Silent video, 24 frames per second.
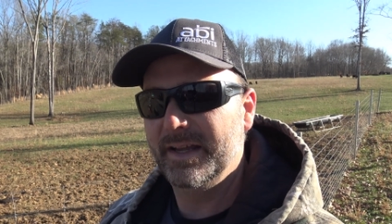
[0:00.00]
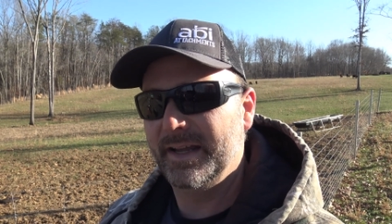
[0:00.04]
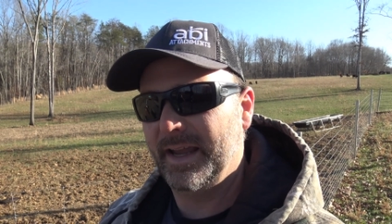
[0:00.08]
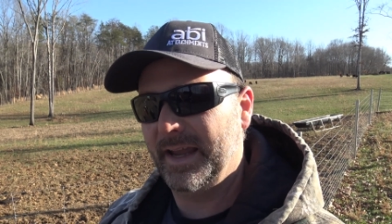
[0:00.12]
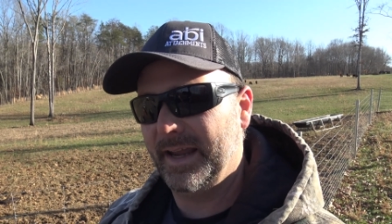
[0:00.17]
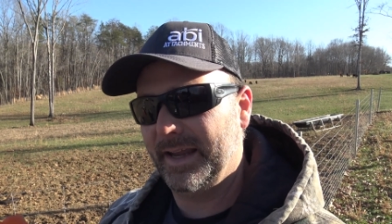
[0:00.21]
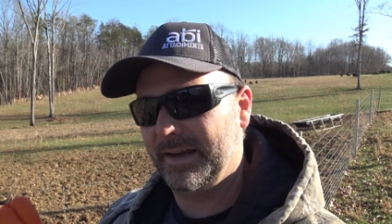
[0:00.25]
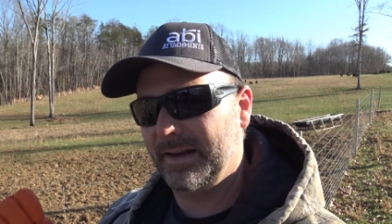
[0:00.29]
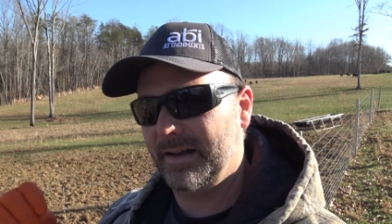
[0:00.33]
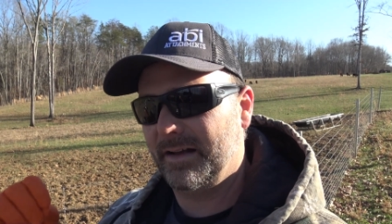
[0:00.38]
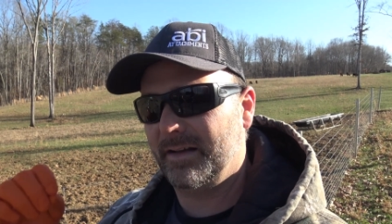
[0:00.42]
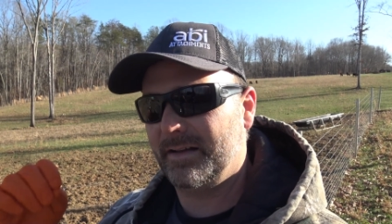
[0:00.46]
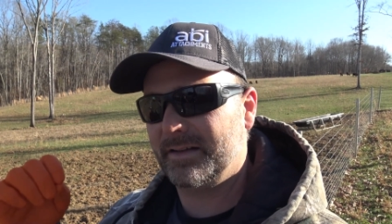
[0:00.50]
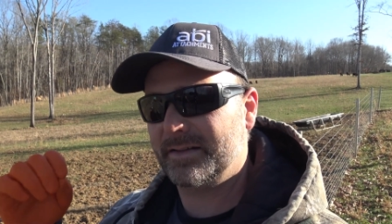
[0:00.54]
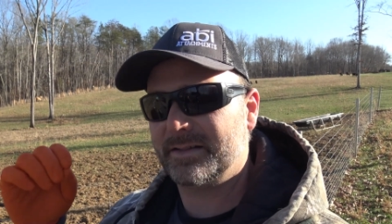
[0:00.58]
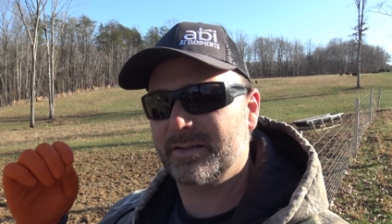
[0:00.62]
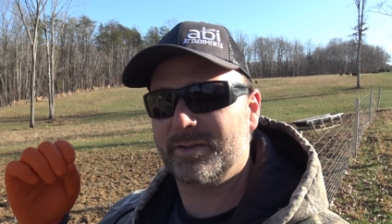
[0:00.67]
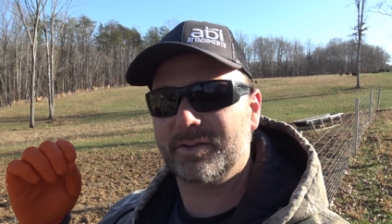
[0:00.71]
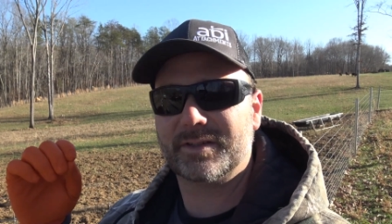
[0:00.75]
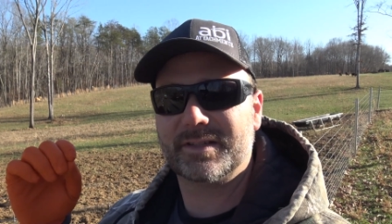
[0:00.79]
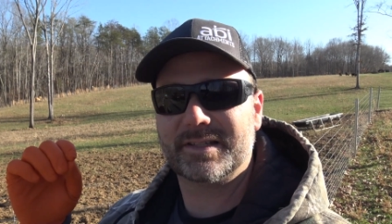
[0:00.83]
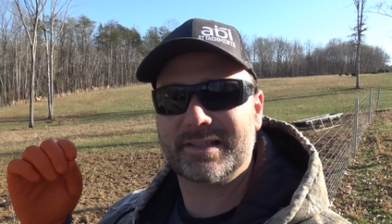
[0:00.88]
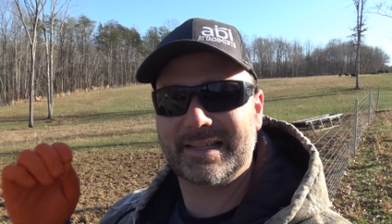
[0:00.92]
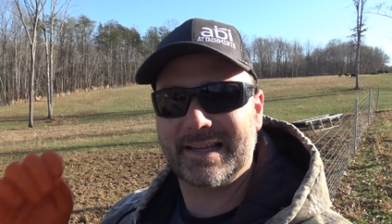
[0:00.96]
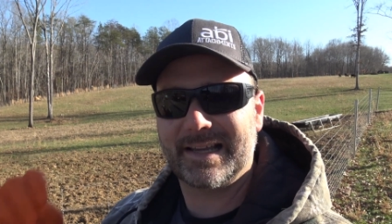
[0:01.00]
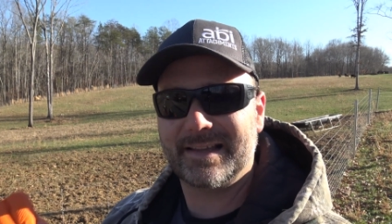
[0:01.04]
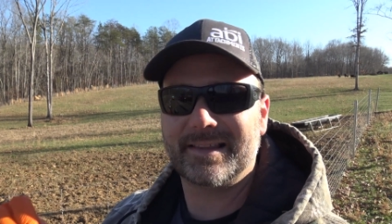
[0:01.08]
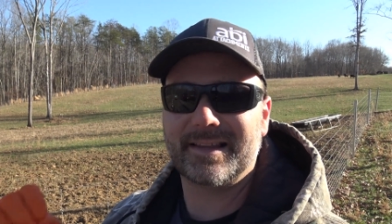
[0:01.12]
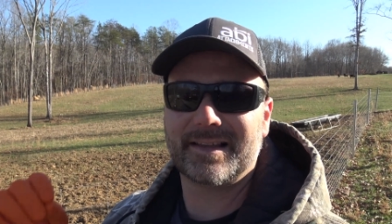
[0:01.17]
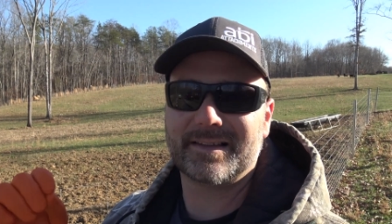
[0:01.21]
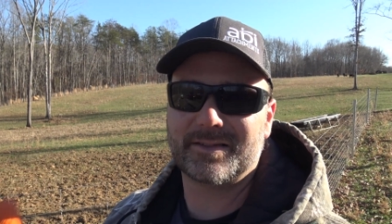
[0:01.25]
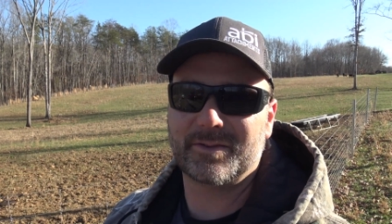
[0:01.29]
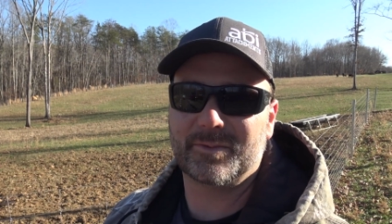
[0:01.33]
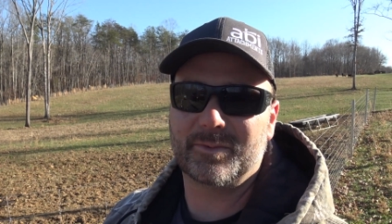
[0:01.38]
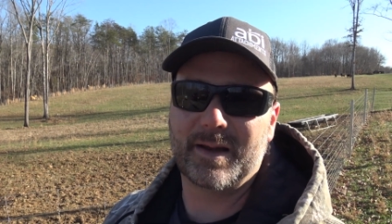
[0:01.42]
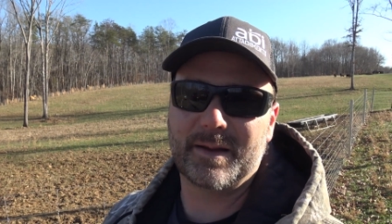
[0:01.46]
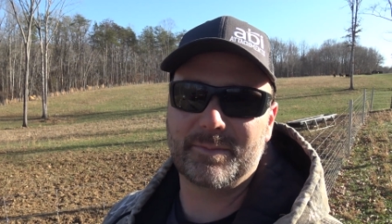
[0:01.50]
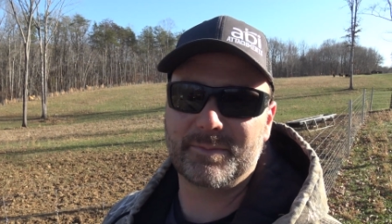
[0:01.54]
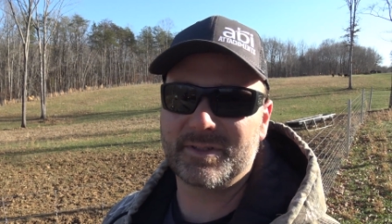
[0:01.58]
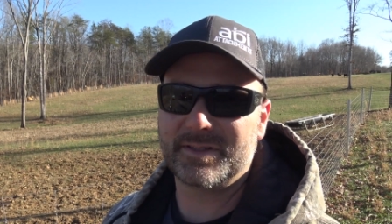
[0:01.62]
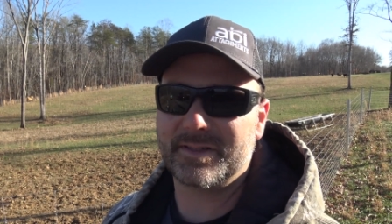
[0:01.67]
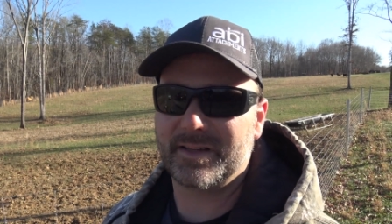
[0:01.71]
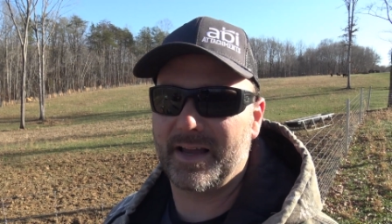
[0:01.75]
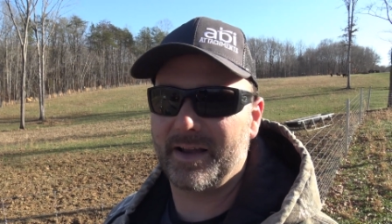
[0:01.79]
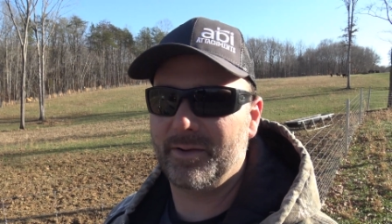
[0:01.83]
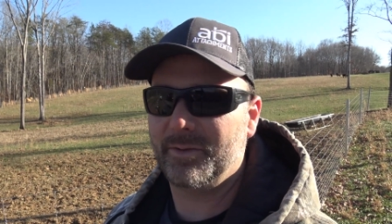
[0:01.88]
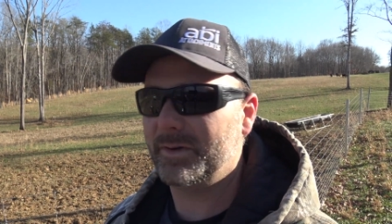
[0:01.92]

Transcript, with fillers: and also Seth has a website.